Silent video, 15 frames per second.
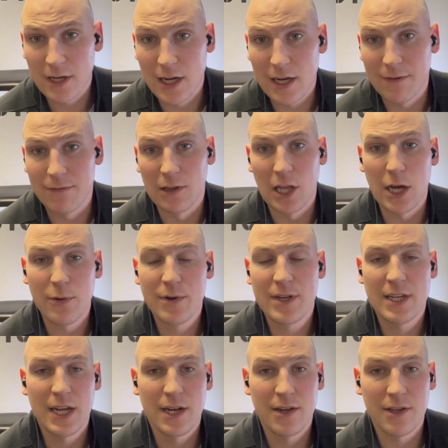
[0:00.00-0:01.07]
of low
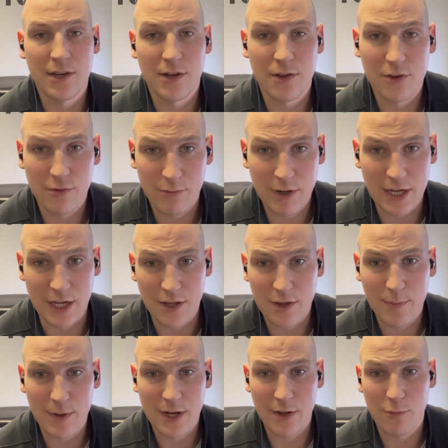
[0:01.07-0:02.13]
intensity
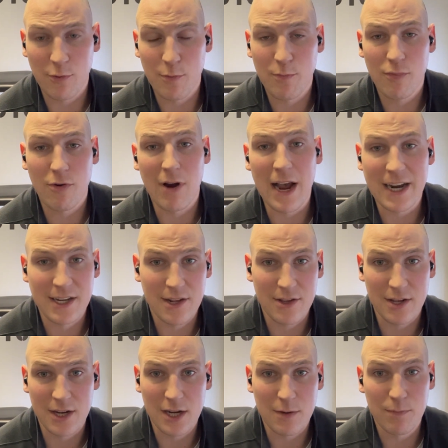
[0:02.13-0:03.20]
swings because we're
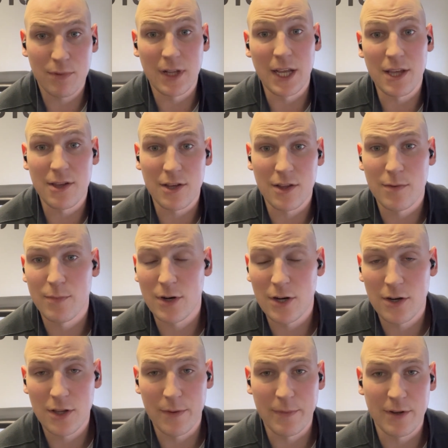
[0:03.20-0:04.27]
practicing on placing the
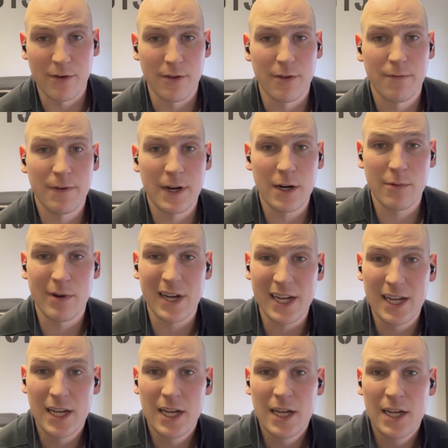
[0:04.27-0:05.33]
ball in the middle of the fairway,